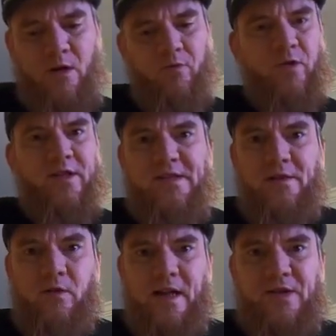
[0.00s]
hopefully this
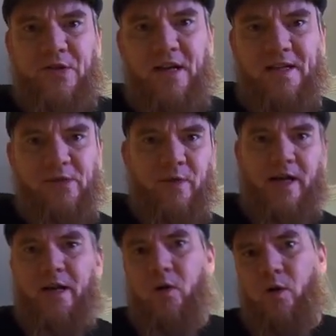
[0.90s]
little exercise that we
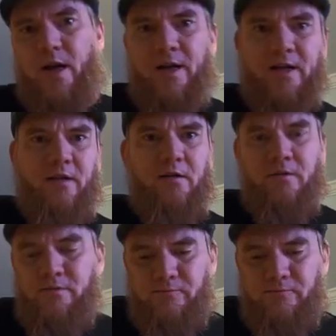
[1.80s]
got going on here